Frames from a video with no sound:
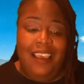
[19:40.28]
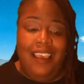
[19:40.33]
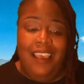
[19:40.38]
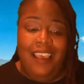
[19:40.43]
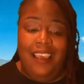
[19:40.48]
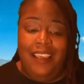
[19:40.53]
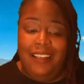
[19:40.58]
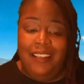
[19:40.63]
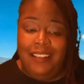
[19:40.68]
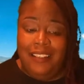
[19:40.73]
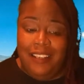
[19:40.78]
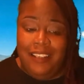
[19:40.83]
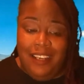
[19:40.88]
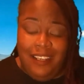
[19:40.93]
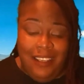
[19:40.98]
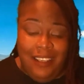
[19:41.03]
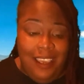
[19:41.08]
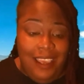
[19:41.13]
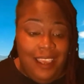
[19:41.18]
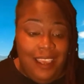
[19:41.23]
And
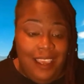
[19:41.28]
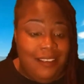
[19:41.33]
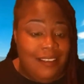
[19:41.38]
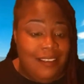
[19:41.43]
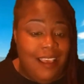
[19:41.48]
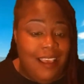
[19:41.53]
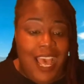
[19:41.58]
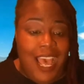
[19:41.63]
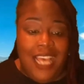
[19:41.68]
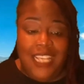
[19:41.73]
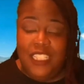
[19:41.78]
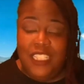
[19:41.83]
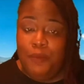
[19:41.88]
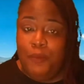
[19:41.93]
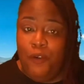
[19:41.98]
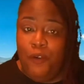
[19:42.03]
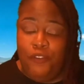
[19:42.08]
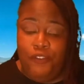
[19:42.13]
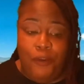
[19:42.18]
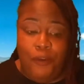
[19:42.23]
again, I
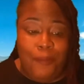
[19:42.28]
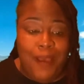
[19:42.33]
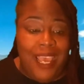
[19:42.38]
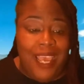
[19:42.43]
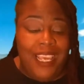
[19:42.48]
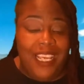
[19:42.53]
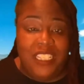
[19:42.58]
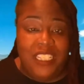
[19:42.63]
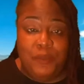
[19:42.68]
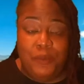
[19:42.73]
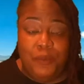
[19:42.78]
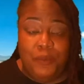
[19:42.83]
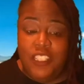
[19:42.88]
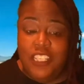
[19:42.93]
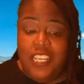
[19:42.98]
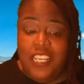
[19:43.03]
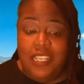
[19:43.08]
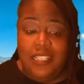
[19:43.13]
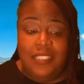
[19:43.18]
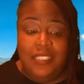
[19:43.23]
spoke from my
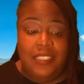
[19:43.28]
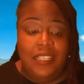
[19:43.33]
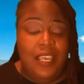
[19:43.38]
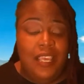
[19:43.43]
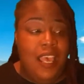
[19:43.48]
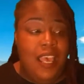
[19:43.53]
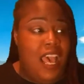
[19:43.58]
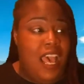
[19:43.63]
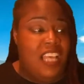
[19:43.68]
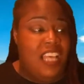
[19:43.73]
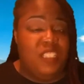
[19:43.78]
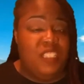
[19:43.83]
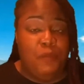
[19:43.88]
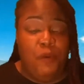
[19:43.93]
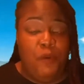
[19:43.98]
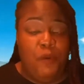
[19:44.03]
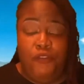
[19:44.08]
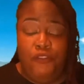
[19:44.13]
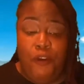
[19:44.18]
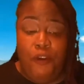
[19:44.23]
expertise. I
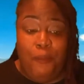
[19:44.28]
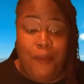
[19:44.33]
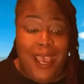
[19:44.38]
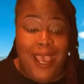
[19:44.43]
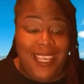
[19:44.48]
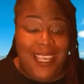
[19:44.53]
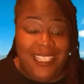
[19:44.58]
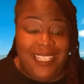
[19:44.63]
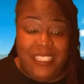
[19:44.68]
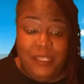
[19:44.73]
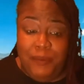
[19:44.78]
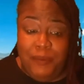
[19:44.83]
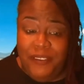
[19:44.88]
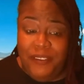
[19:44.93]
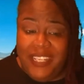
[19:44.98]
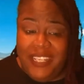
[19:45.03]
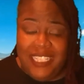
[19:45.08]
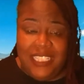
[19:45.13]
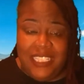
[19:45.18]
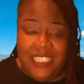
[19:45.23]
spoke from my
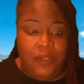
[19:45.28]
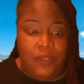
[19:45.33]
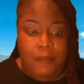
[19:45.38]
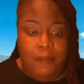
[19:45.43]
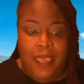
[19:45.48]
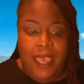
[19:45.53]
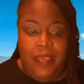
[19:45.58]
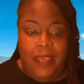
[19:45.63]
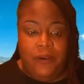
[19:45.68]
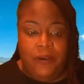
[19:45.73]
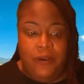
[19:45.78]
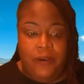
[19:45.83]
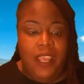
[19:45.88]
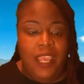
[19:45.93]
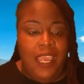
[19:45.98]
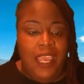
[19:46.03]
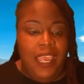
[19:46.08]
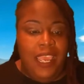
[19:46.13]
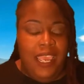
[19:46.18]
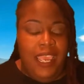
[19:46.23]
experience on the matter,
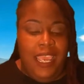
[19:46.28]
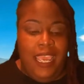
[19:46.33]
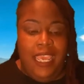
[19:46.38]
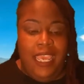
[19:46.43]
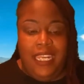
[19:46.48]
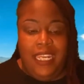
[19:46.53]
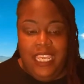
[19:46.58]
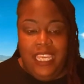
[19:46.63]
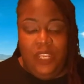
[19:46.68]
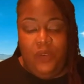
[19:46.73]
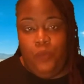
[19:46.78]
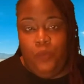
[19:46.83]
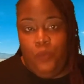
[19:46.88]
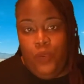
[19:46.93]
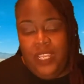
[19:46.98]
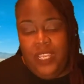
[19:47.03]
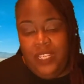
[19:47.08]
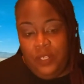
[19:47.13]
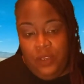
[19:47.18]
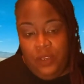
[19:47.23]
and it
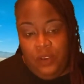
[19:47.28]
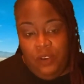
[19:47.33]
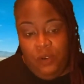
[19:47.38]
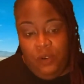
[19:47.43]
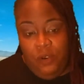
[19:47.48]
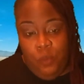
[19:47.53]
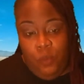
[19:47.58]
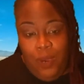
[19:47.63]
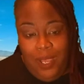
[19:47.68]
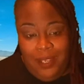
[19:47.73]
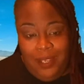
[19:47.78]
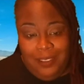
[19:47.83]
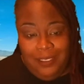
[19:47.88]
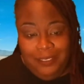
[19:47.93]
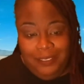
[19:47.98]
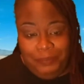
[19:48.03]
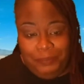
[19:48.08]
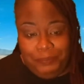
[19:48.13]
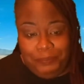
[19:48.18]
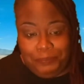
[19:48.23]
went well.